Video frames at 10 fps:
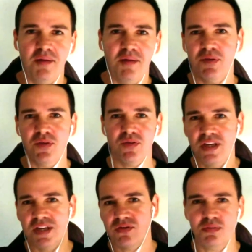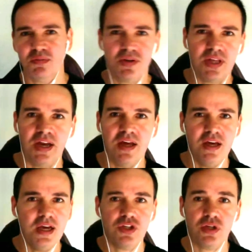because of this or because of that,
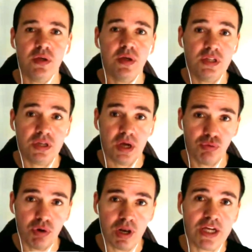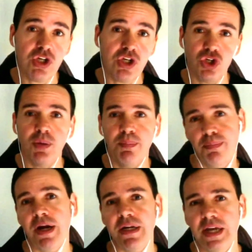it's a relationship
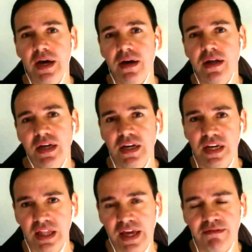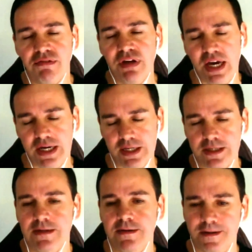breakdown in nearly every case.